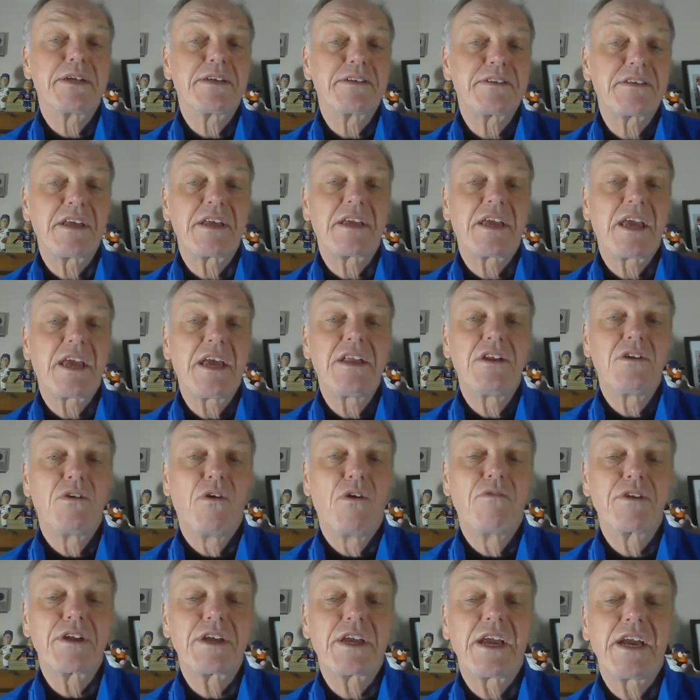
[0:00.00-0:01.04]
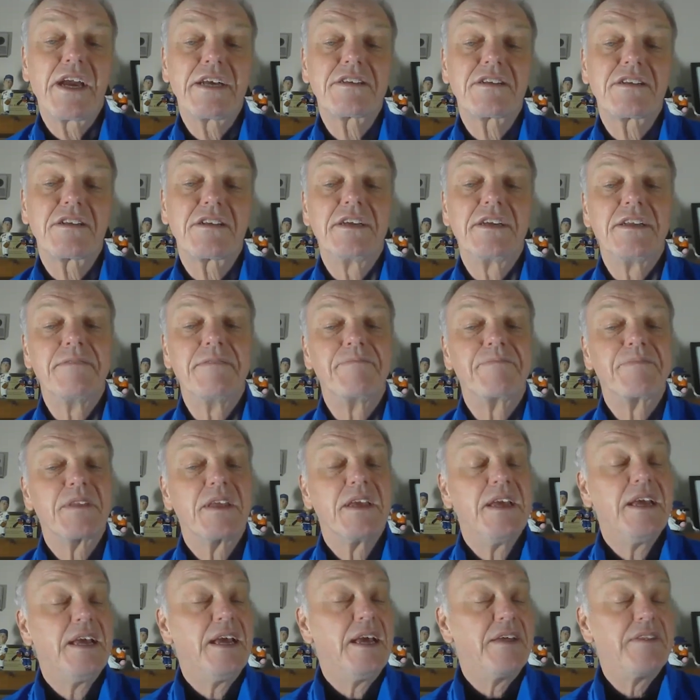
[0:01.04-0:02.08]
as they can over to gasoline.
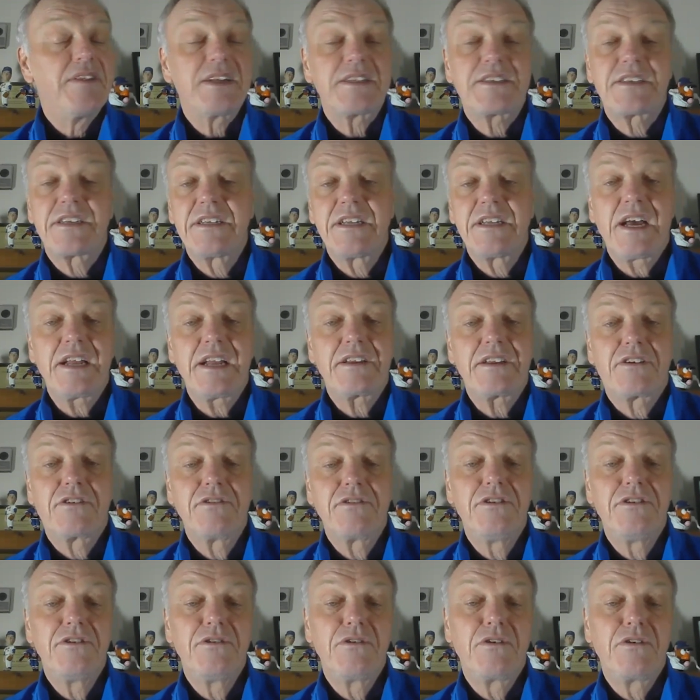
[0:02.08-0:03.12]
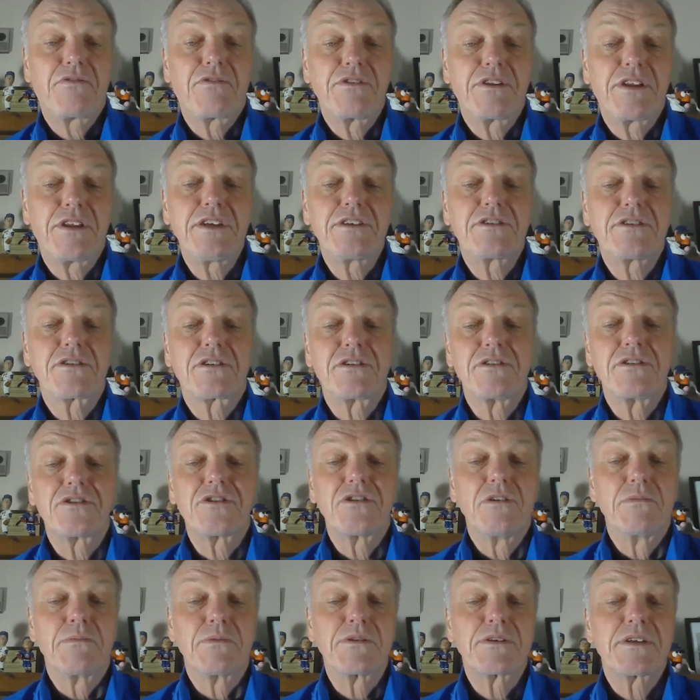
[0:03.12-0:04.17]
That's not good news for diesel
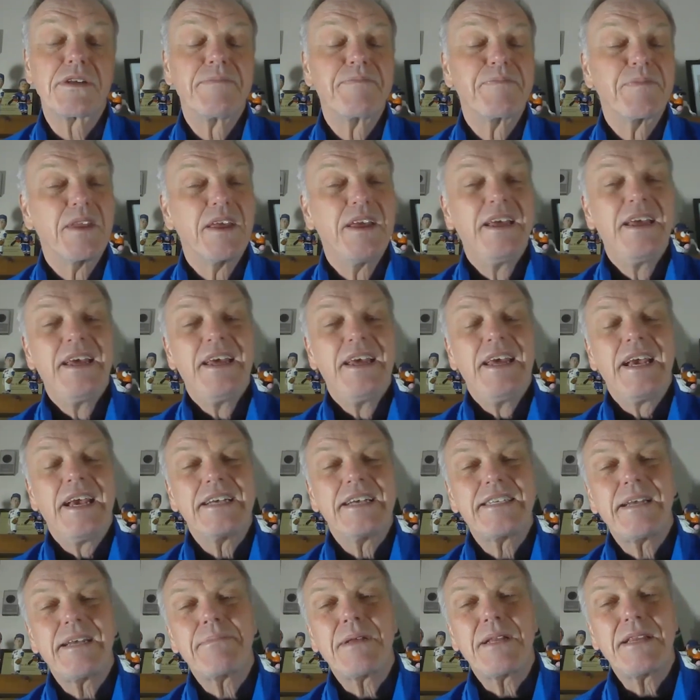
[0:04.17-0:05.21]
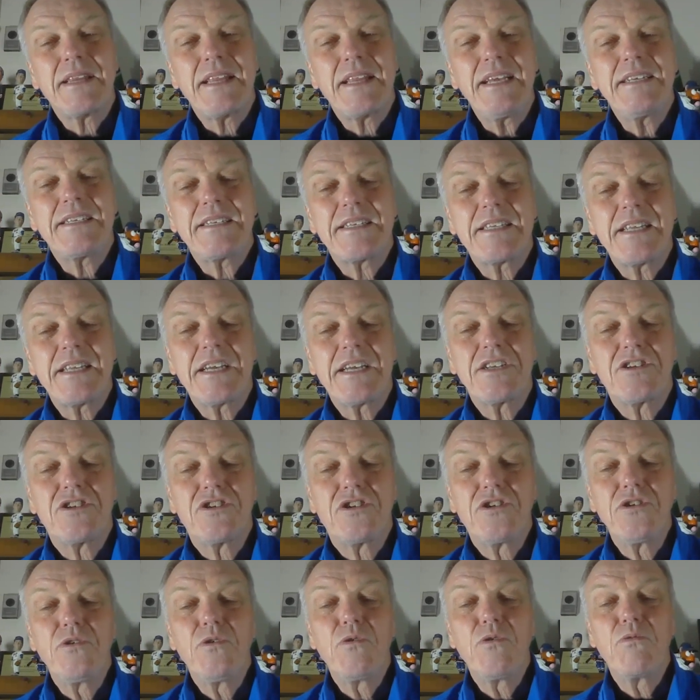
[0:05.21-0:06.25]
consumers, except that these things
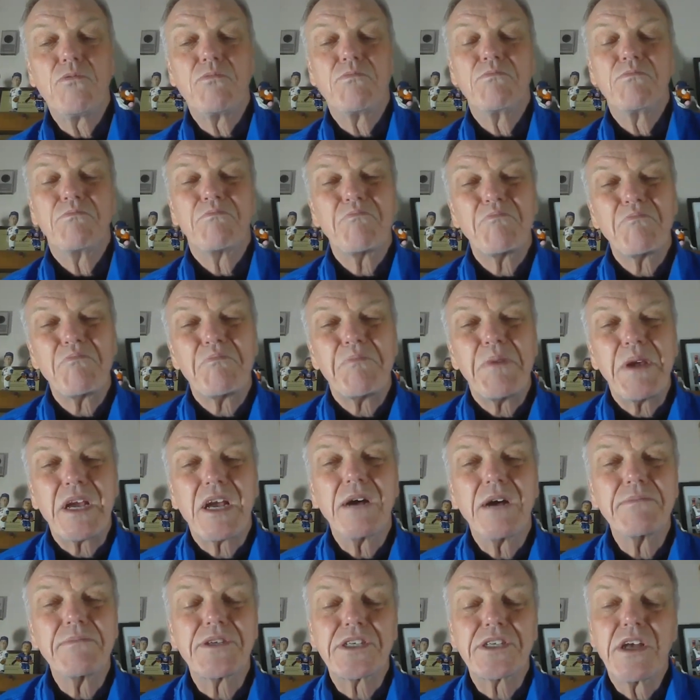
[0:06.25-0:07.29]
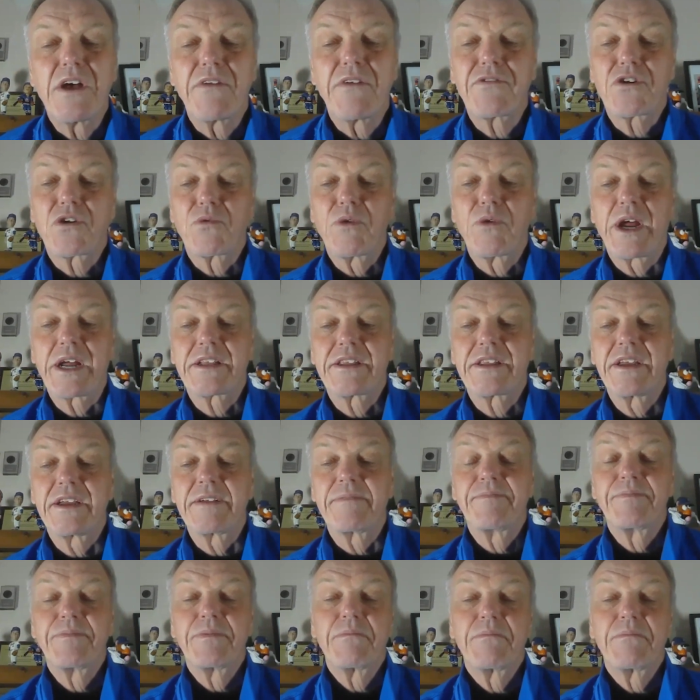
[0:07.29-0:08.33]
do become self correcting.